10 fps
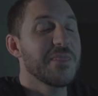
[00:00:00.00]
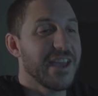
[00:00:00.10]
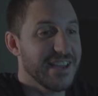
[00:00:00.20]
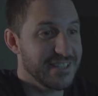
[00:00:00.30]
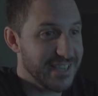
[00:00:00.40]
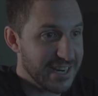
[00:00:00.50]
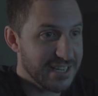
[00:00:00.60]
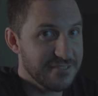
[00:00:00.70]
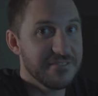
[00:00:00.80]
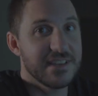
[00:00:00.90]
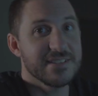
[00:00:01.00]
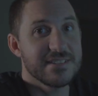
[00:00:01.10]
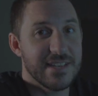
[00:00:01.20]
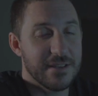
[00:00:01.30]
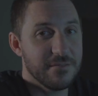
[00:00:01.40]
They are native in
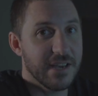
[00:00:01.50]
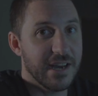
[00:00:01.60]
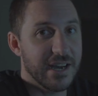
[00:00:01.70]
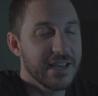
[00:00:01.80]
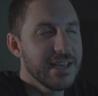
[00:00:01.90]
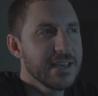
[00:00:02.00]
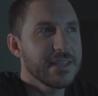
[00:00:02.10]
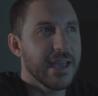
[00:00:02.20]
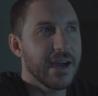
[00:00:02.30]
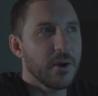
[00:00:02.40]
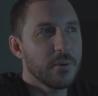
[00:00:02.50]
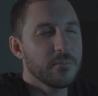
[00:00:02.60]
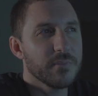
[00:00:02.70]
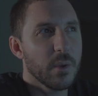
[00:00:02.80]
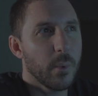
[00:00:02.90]
SteamVR. Now,
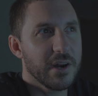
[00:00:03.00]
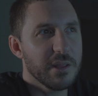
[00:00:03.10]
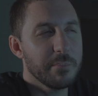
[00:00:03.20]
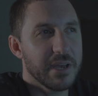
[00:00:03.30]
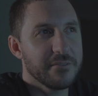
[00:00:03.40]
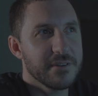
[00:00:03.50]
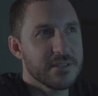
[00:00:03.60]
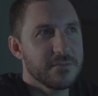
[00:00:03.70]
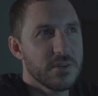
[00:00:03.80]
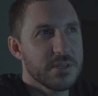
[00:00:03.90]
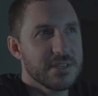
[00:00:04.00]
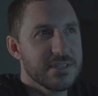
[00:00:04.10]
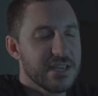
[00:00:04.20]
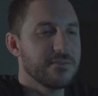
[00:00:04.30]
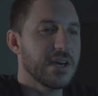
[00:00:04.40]
one of the benefits of using
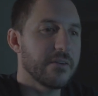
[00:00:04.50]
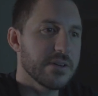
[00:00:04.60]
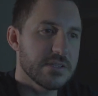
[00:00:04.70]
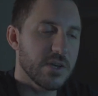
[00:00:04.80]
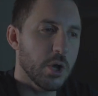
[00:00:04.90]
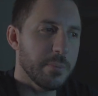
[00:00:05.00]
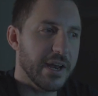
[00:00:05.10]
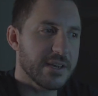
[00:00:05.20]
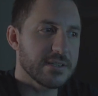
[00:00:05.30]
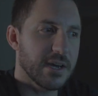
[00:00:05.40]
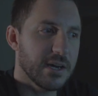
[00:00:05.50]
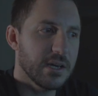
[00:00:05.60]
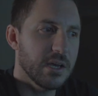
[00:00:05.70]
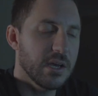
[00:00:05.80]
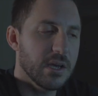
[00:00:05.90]
SteamVR versus
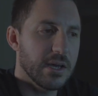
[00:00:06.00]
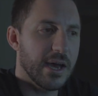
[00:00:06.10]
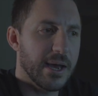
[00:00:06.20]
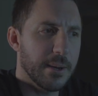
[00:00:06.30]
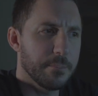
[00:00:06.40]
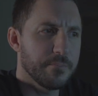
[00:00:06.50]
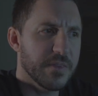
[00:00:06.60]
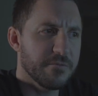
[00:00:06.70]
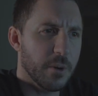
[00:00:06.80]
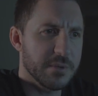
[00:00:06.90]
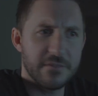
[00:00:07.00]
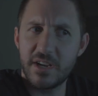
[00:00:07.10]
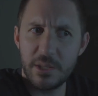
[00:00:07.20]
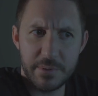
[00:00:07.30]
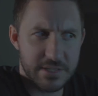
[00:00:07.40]
Openxr, from a
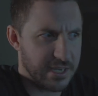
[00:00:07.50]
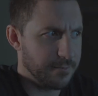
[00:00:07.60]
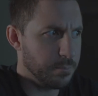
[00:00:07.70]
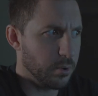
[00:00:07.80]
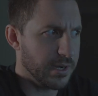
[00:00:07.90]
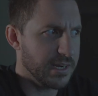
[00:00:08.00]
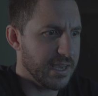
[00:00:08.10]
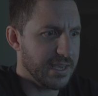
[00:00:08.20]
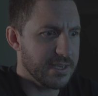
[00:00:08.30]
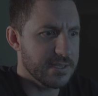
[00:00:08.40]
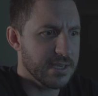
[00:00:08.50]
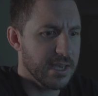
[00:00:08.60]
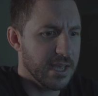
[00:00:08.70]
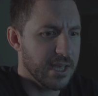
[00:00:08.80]
developer standpoint, is